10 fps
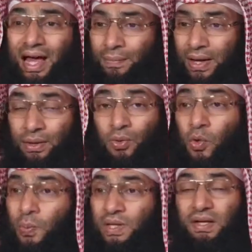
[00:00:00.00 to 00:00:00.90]
A man
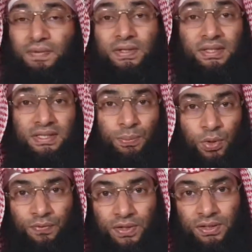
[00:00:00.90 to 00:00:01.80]
who believed in his
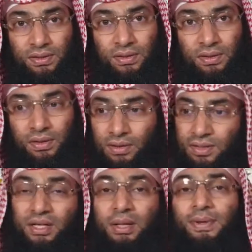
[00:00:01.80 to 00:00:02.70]
prophet,
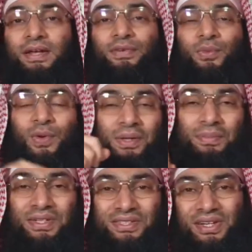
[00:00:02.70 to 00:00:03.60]
then he believed in
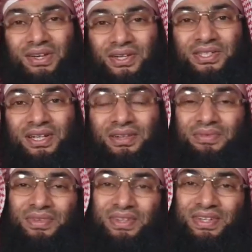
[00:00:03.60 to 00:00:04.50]
Muhammad sallallahu alayhi wa sallam.